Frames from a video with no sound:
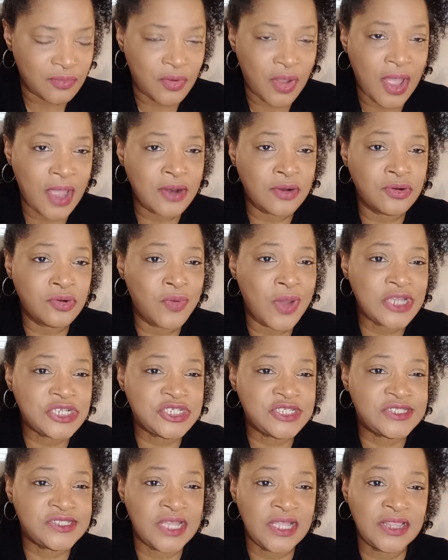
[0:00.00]
I don't know why she
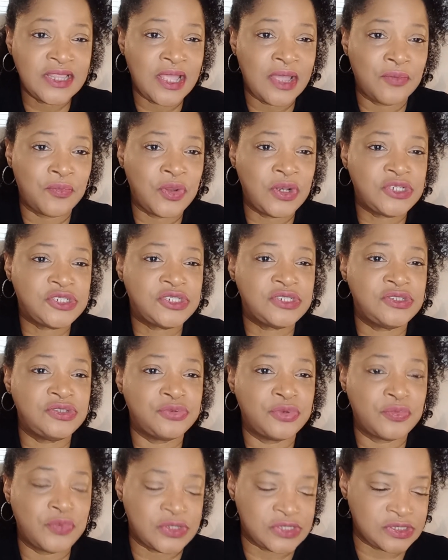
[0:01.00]
said that when she knew
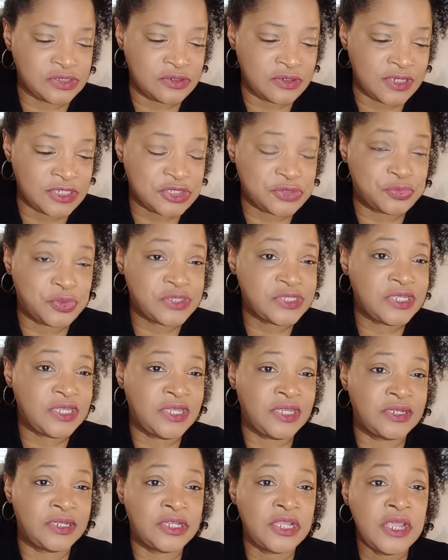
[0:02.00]
it wasn't good and she wasn't
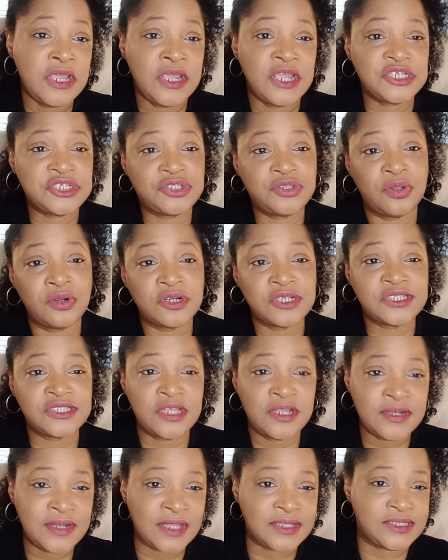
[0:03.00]
eating it. And she told her
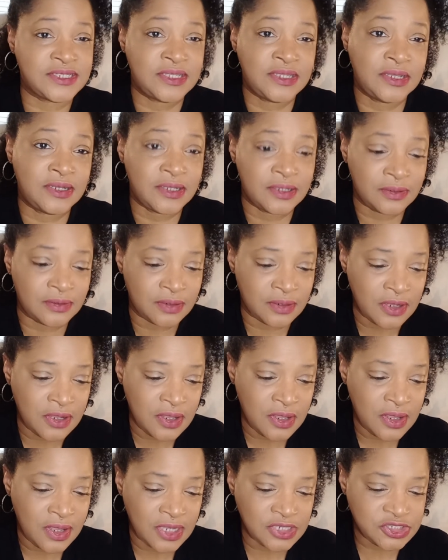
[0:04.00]
son not to eat it.
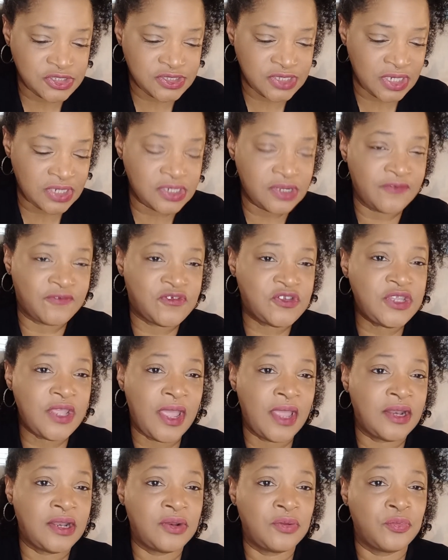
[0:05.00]
And she said if she
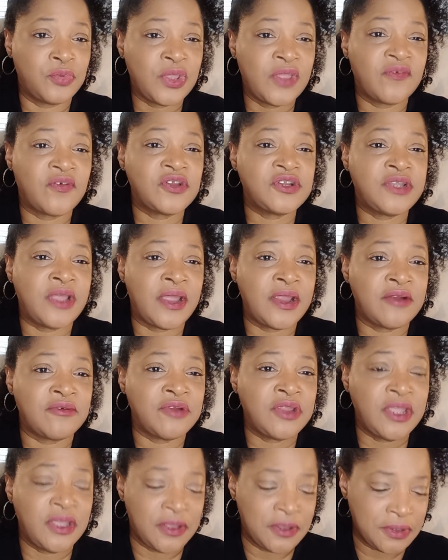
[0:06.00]
ate it, it would give her
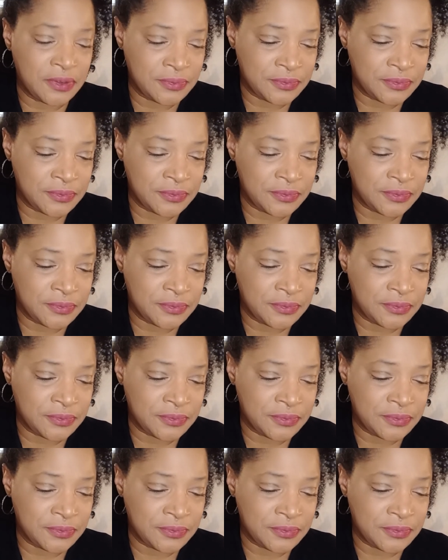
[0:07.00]
diarrhea.